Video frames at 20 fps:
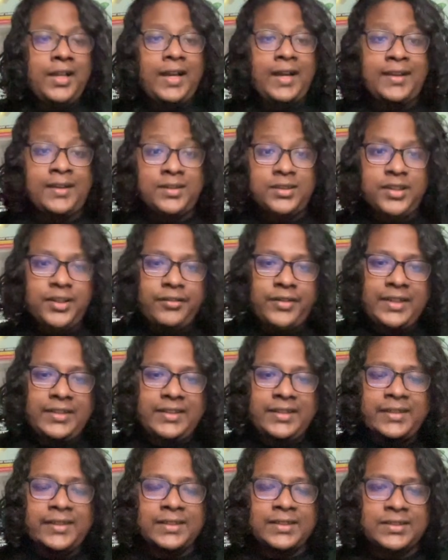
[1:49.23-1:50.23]
another
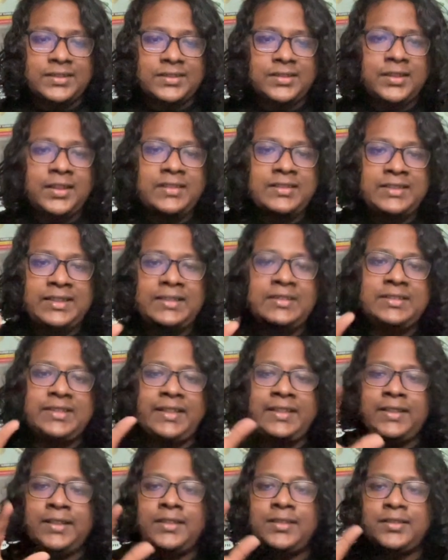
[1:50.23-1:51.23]
great thing is since
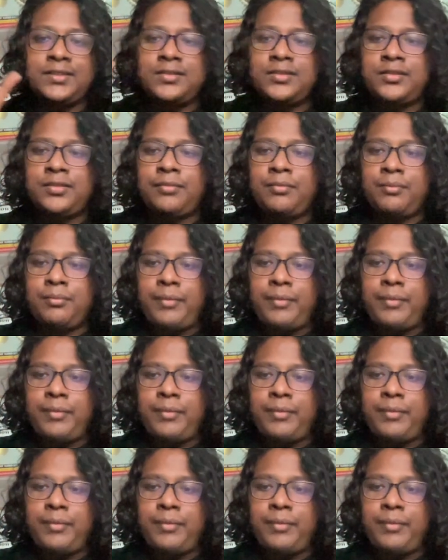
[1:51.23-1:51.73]
it is